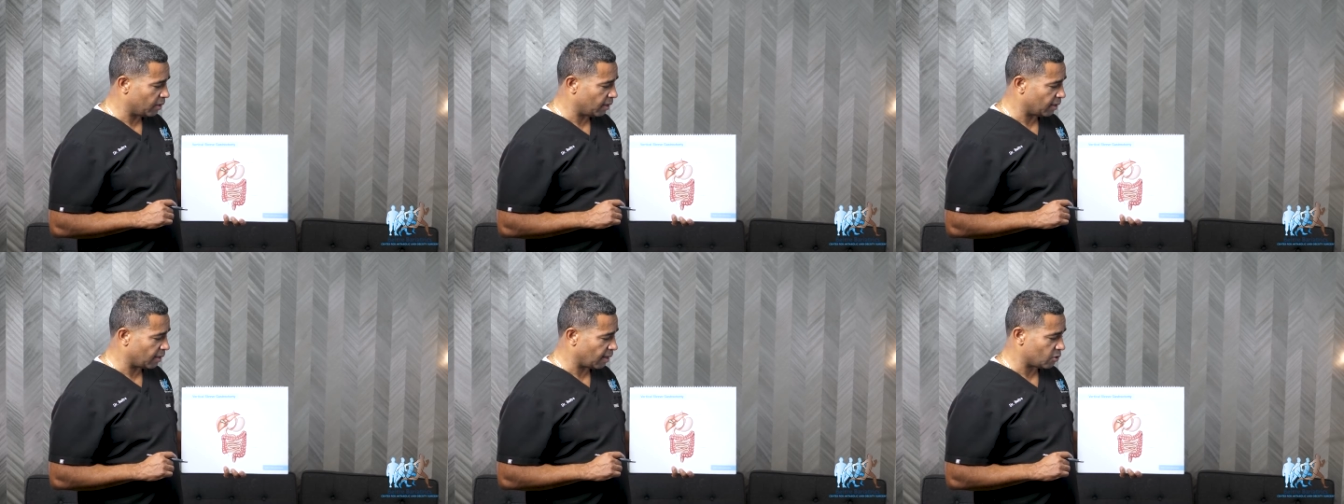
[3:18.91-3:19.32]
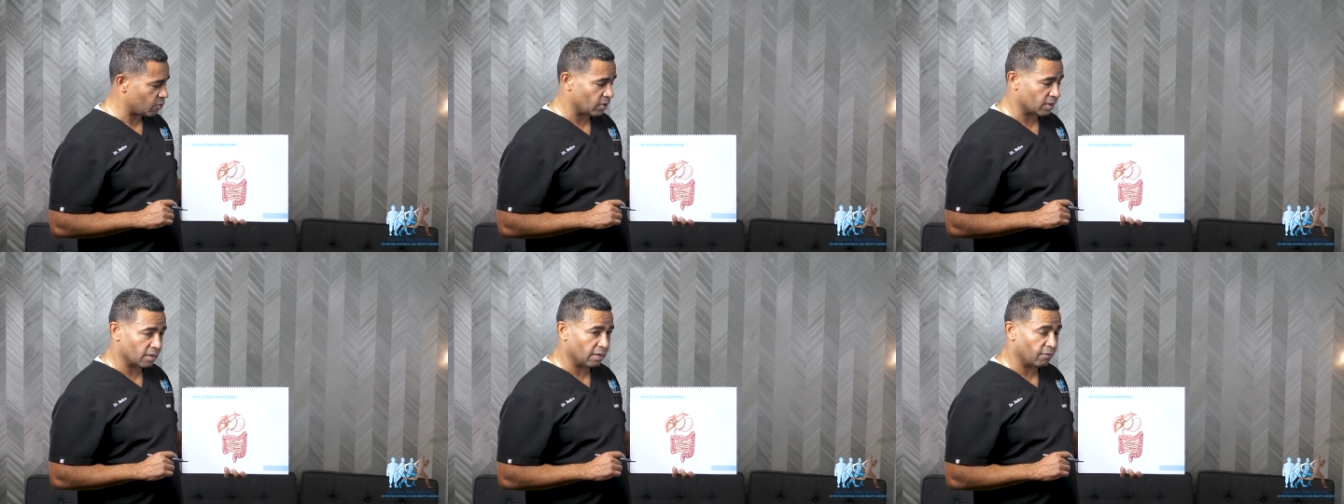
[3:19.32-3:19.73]
the
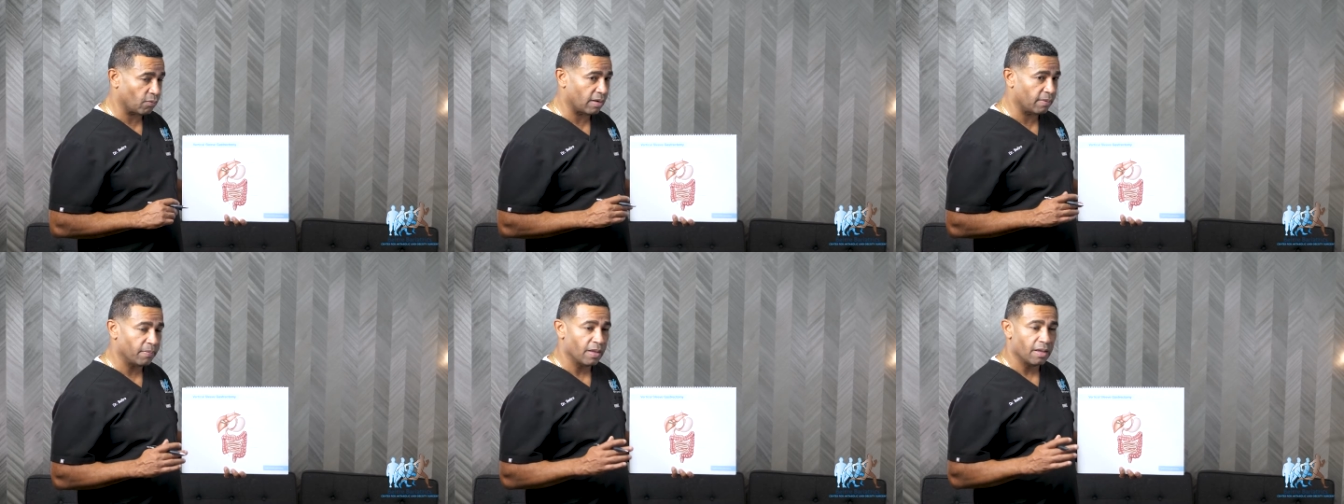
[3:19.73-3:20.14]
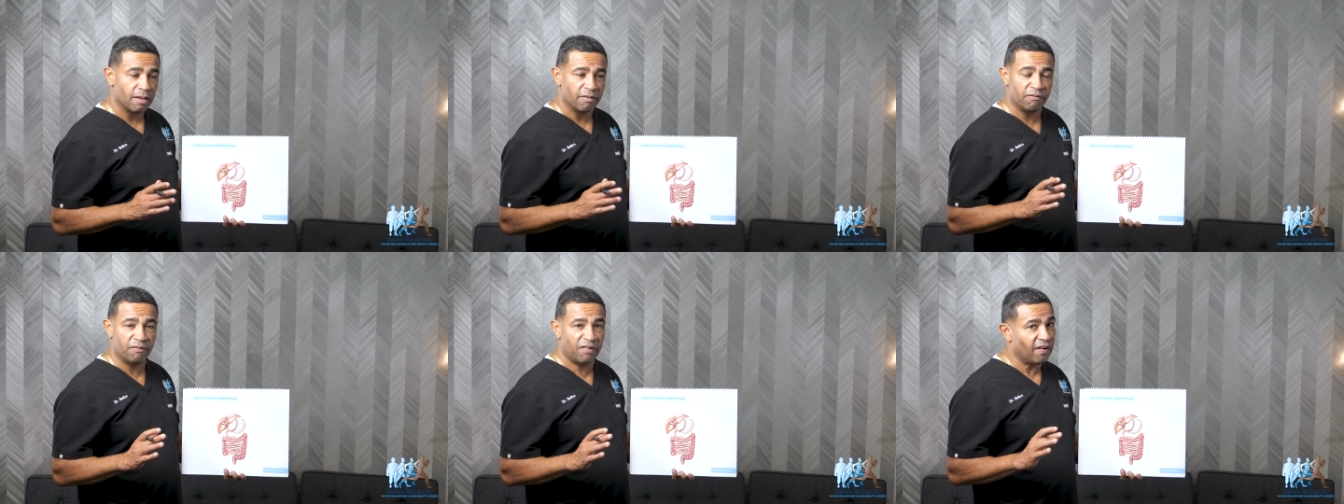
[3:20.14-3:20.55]
gastric sleeve one
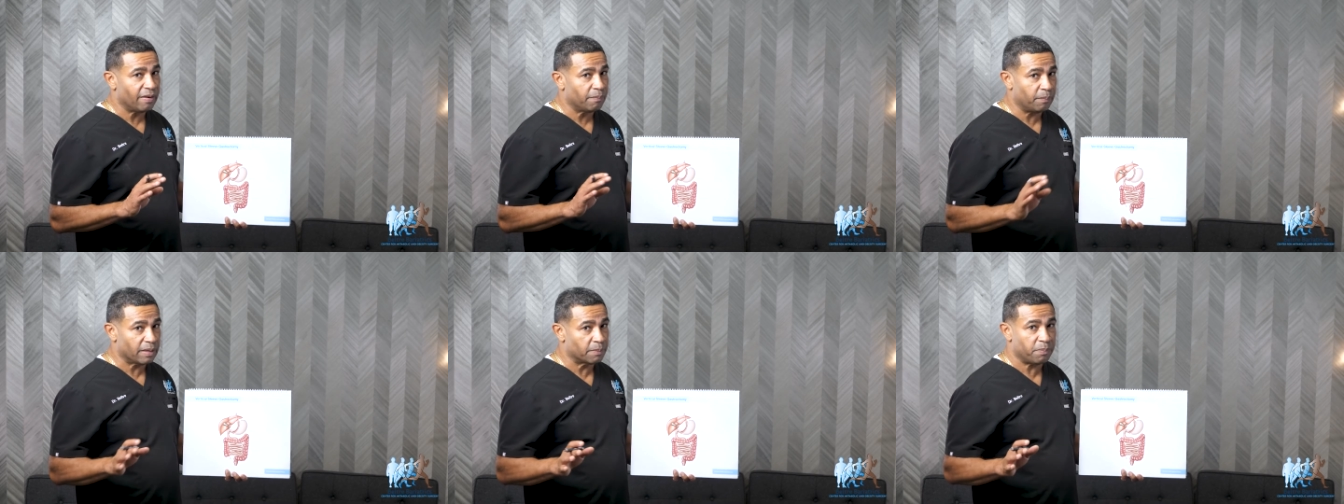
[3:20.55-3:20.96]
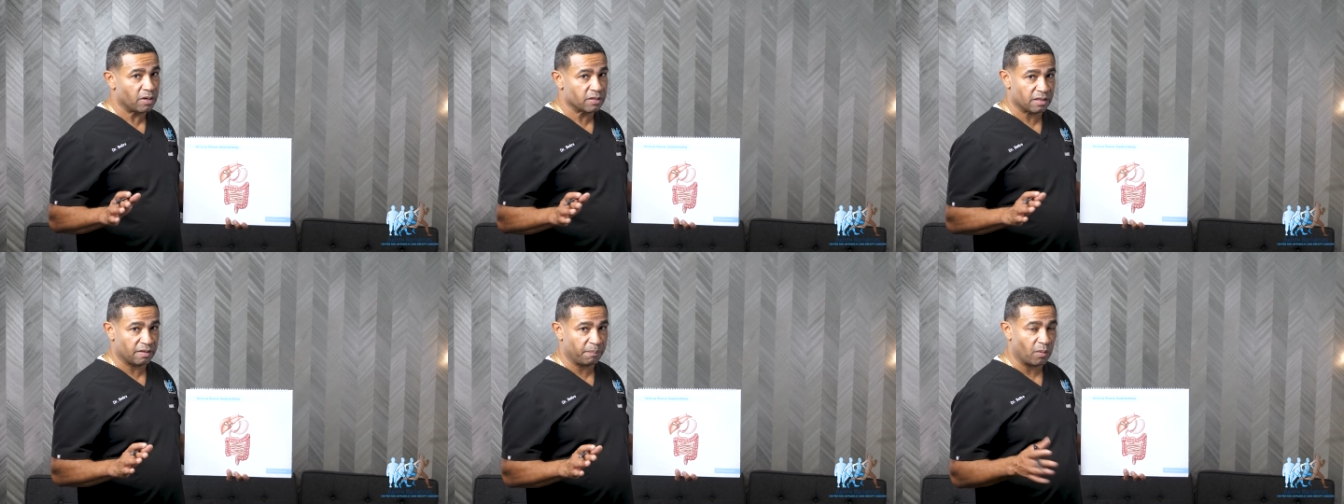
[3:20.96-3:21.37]
very big
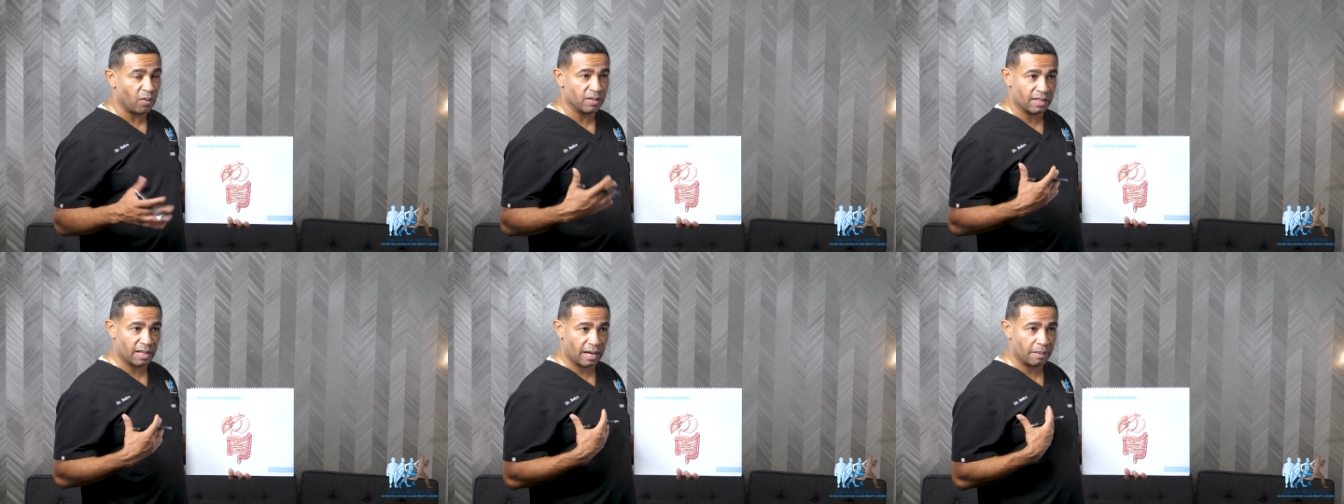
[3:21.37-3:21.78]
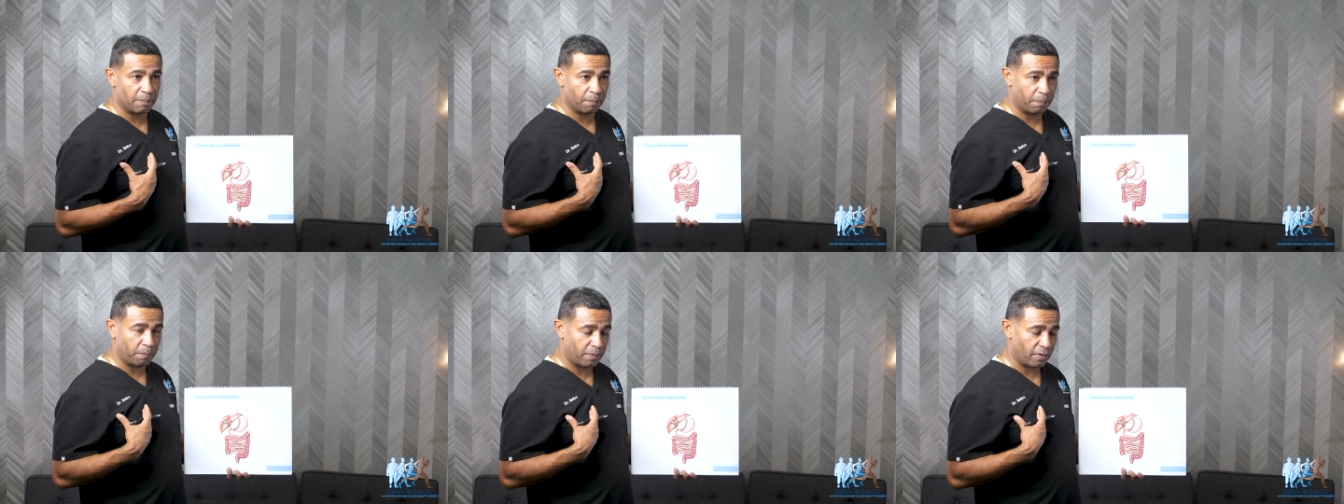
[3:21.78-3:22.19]
positive point that i
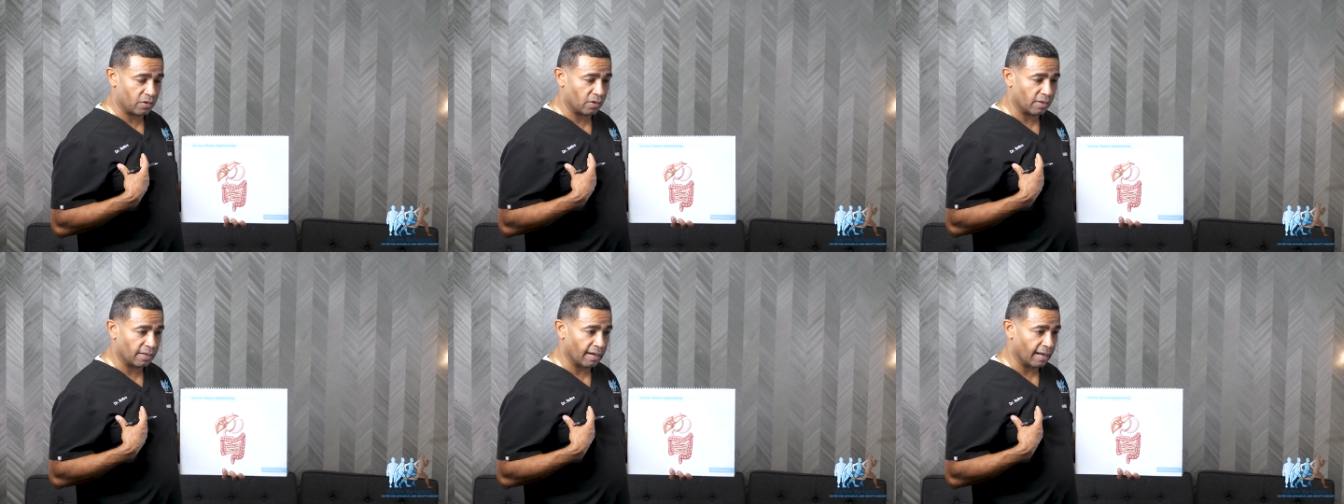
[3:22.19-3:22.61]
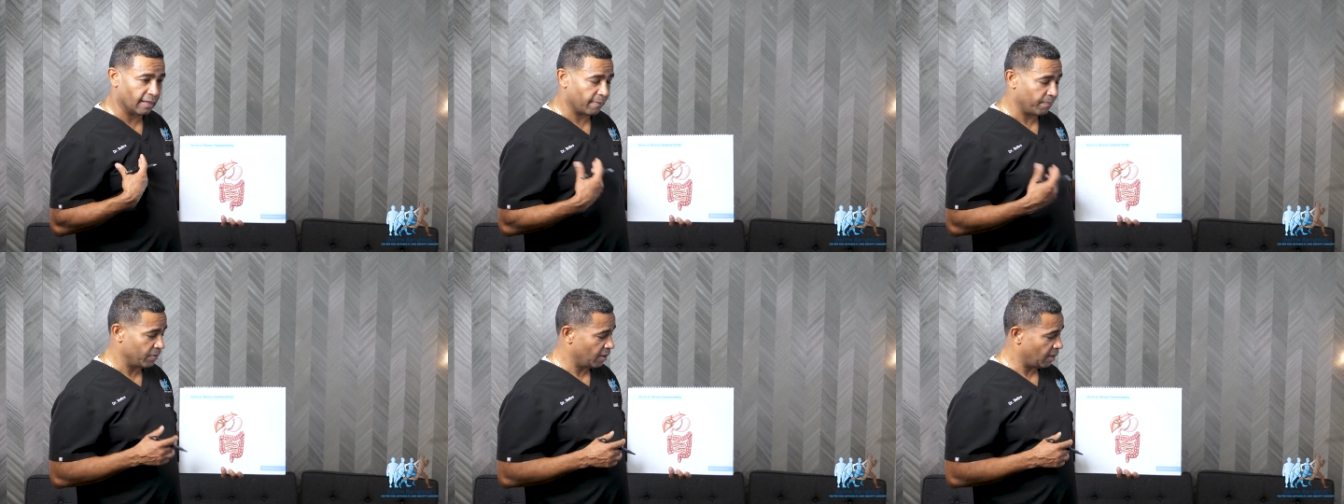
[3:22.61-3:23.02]
personally
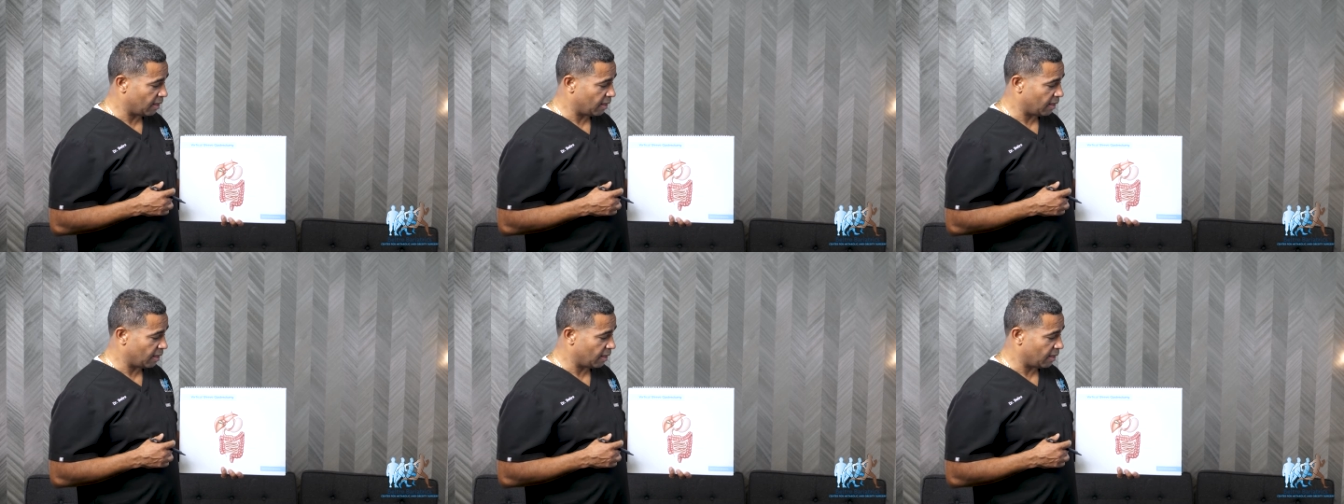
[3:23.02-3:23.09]
like